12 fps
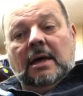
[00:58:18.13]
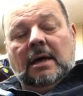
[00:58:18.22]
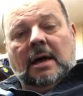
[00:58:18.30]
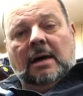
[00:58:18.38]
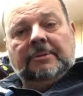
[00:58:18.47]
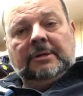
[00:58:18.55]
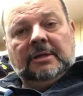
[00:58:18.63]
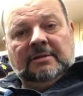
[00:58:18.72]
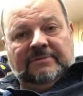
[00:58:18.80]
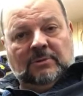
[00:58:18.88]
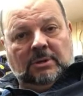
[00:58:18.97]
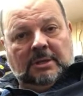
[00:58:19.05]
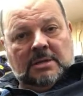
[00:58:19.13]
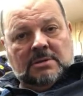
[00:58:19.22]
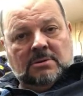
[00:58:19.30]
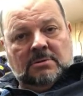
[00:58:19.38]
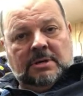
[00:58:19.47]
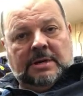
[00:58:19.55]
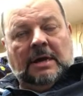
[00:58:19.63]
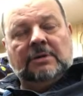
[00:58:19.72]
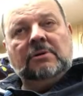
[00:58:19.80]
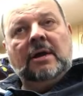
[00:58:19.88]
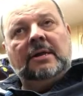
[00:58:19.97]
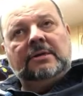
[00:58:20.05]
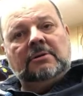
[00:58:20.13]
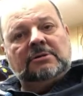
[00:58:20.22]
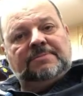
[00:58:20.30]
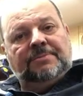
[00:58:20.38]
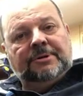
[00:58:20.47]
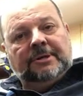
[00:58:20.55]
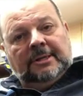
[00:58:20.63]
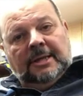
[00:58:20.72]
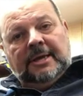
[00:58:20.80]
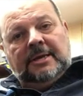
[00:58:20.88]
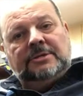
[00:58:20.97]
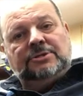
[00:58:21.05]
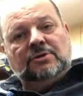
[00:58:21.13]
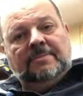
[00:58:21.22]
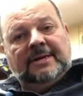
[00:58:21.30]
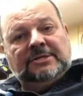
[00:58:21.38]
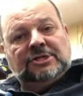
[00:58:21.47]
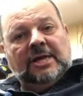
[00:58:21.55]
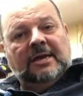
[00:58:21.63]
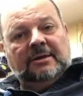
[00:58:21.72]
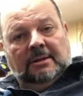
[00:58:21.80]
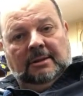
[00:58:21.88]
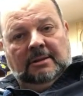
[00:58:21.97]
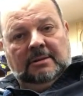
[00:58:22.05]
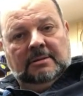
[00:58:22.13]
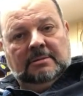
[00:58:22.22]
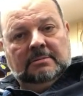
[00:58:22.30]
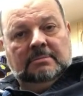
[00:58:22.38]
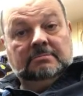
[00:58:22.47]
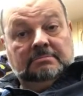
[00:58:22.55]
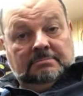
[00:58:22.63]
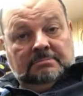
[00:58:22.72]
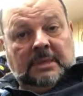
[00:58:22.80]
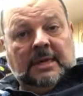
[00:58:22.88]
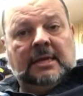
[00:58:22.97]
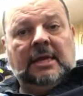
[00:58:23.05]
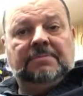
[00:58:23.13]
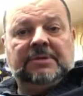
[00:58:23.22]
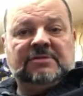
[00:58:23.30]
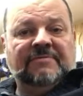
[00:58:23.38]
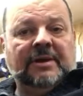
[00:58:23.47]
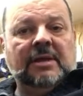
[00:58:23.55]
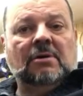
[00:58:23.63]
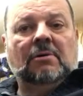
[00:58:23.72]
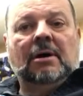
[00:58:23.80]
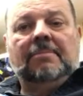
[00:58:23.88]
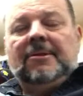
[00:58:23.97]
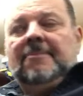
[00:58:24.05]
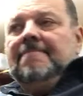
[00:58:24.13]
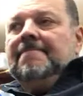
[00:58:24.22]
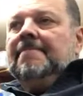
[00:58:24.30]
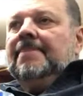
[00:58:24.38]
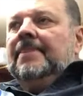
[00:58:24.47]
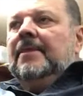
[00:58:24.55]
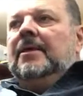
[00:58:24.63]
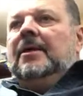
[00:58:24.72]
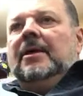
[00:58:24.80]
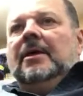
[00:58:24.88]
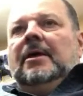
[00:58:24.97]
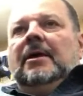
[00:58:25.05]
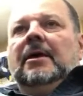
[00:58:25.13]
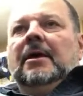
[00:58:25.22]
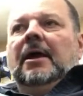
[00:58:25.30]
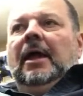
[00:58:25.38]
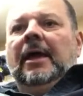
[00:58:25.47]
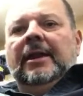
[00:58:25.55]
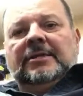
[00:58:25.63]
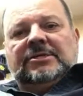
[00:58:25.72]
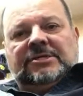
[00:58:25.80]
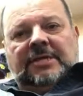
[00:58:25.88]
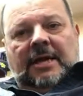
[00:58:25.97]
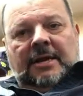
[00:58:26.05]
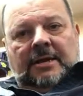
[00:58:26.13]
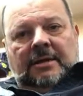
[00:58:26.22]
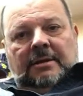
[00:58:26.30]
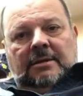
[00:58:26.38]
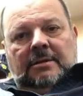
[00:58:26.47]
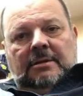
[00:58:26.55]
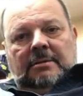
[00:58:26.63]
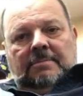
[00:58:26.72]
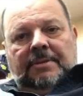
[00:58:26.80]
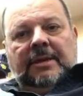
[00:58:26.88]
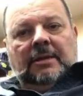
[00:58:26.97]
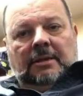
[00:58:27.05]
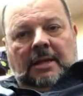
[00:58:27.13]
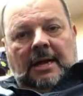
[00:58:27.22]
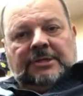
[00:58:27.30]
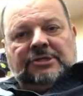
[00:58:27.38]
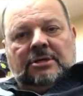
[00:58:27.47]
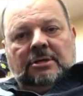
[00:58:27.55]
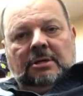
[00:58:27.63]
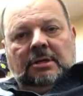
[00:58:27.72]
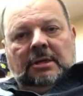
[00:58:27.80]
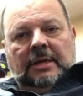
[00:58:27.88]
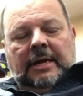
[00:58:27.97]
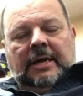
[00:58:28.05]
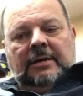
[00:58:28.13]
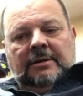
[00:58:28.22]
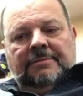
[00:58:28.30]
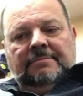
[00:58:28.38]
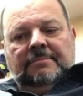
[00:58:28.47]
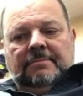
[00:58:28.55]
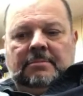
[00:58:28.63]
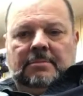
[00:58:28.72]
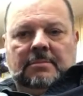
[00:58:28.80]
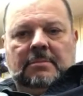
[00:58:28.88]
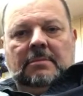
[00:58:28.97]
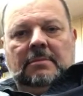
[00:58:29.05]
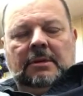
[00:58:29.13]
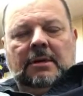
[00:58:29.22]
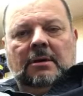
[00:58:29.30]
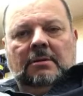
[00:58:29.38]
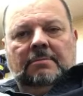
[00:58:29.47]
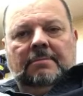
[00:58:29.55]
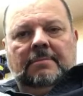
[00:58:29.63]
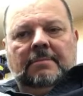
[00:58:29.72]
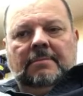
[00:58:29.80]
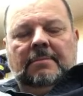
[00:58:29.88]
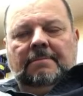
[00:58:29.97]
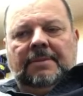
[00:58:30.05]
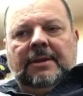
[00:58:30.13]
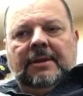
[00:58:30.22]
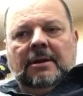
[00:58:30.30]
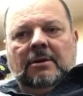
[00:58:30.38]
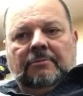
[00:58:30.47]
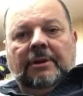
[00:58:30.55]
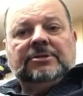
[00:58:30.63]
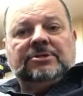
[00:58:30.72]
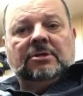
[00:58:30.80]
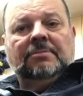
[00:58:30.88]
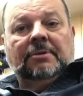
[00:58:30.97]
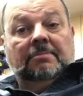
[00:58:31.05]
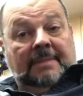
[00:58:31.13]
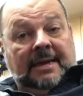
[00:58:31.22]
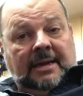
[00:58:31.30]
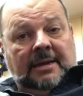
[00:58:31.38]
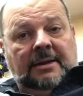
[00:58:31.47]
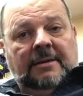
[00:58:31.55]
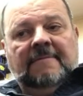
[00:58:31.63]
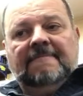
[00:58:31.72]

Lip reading: I'm going to leave you alone, and all you got to do is put a link to my channel and keep this video up. And instead of being logical and, you know, being a reasonable man,